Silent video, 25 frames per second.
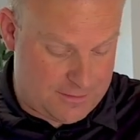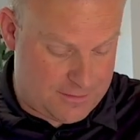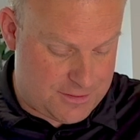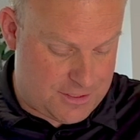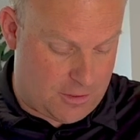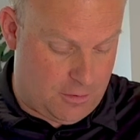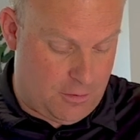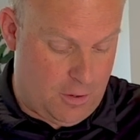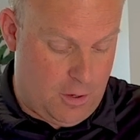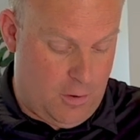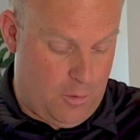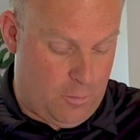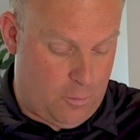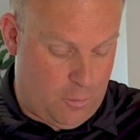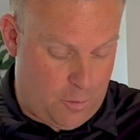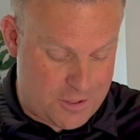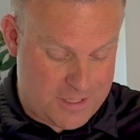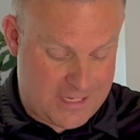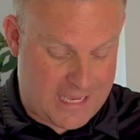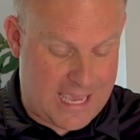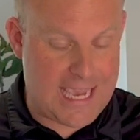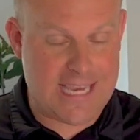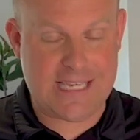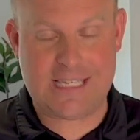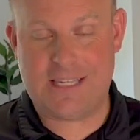So
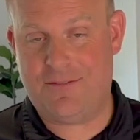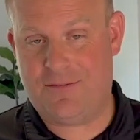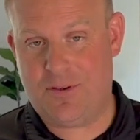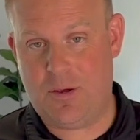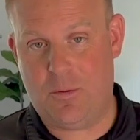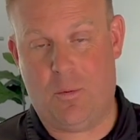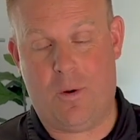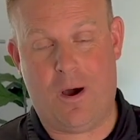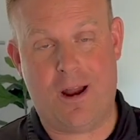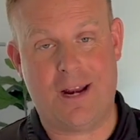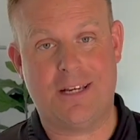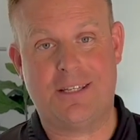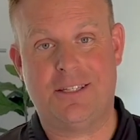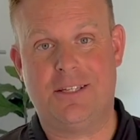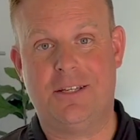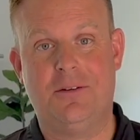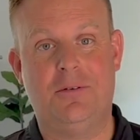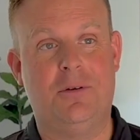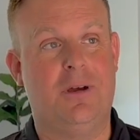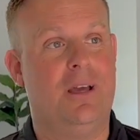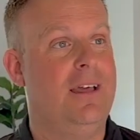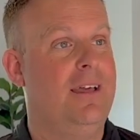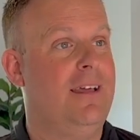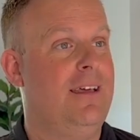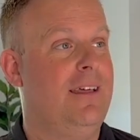worst case, if you wanted
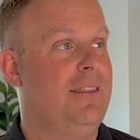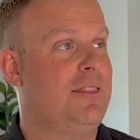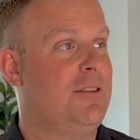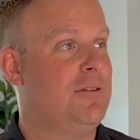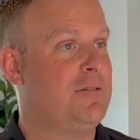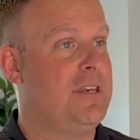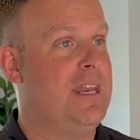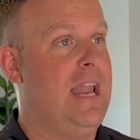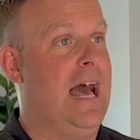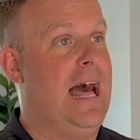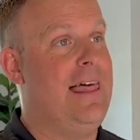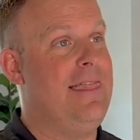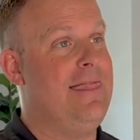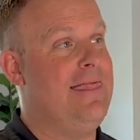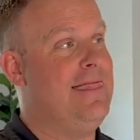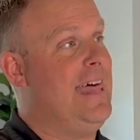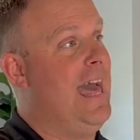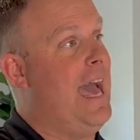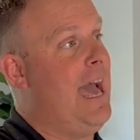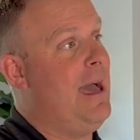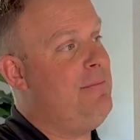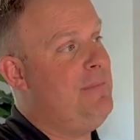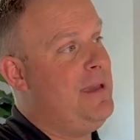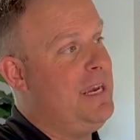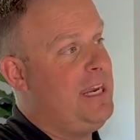to, there's not
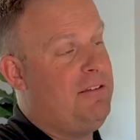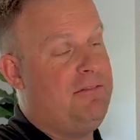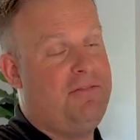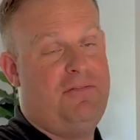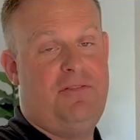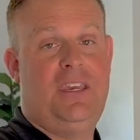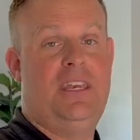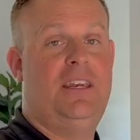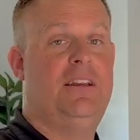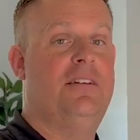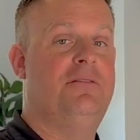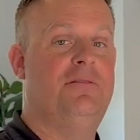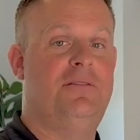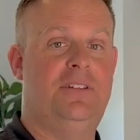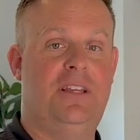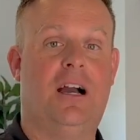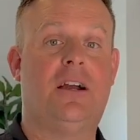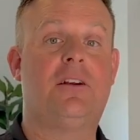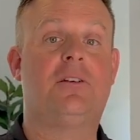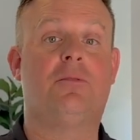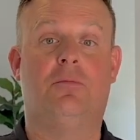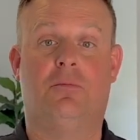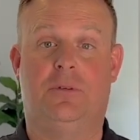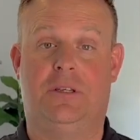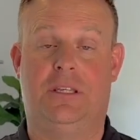that many feet of
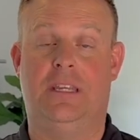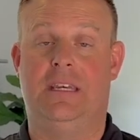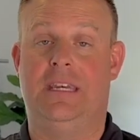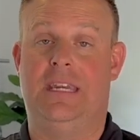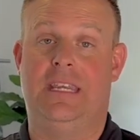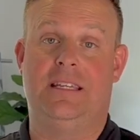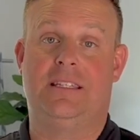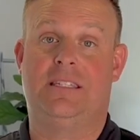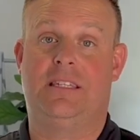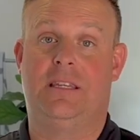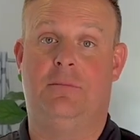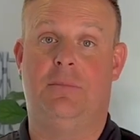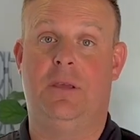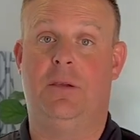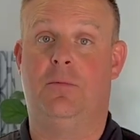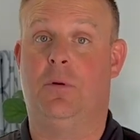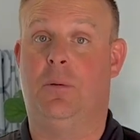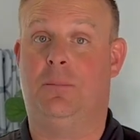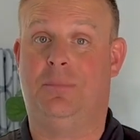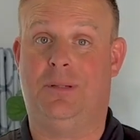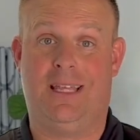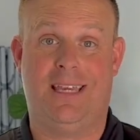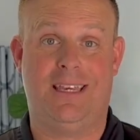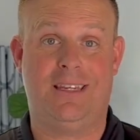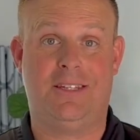duct that needs to be
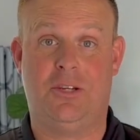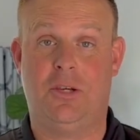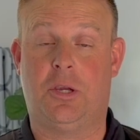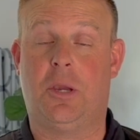replaced.